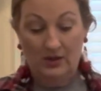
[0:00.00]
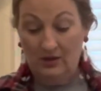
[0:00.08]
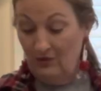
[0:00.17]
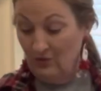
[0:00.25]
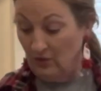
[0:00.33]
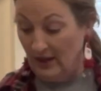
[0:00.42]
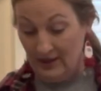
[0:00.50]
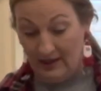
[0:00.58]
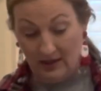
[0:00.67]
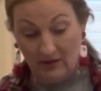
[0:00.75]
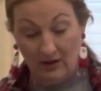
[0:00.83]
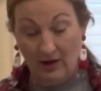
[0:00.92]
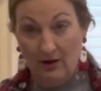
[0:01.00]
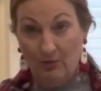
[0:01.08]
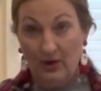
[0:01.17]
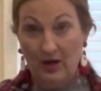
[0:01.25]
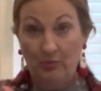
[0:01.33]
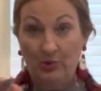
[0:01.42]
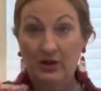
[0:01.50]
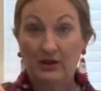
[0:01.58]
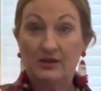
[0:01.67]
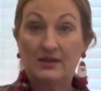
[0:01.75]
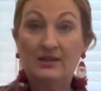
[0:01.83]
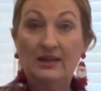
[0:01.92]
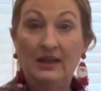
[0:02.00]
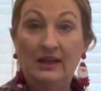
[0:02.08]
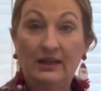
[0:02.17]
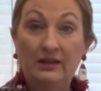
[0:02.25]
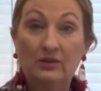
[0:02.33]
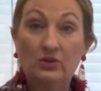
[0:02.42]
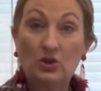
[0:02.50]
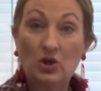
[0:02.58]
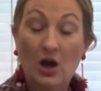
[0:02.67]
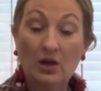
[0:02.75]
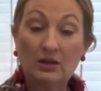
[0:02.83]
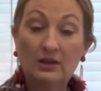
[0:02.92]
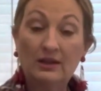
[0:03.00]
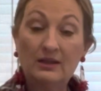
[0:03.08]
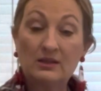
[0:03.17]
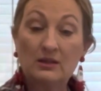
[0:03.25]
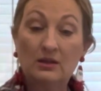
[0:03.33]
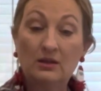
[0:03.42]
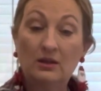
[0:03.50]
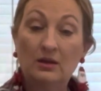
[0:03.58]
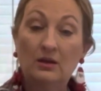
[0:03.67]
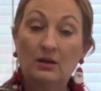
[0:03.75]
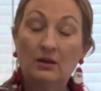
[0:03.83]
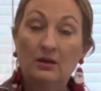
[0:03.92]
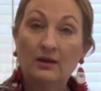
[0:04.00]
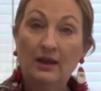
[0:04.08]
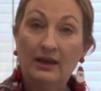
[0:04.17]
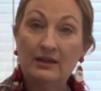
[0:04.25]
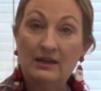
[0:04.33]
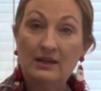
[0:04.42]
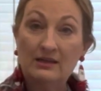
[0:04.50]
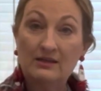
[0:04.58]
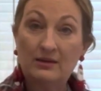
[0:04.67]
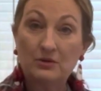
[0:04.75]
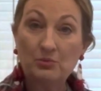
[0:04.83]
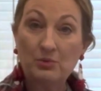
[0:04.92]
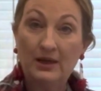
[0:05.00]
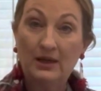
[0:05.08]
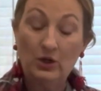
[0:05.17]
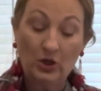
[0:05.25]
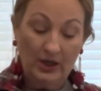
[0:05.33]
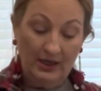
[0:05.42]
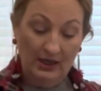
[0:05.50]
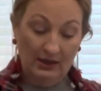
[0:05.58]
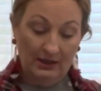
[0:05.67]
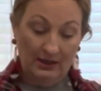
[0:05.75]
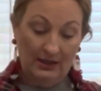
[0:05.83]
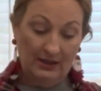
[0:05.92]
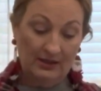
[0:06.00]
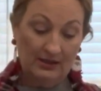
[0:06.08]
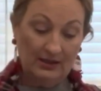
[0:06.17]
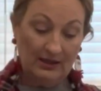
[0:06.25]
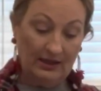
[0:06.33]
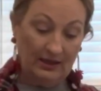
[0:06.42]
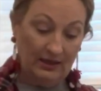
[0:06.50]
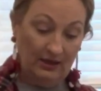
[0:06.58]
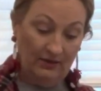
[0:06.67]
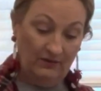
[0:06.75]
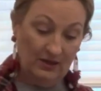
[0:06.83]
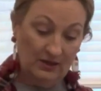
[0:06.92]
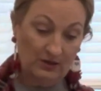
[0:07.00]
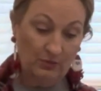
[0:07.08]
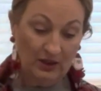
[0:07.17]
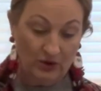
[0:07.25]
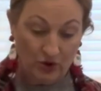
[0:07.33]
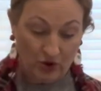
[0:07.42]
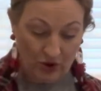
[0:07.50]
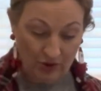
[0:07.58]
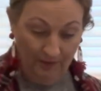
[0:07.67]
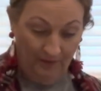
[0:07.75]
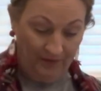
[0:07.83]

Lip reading: So right now, I'm going to put the chocolate candies that are red and green inside of this mixture.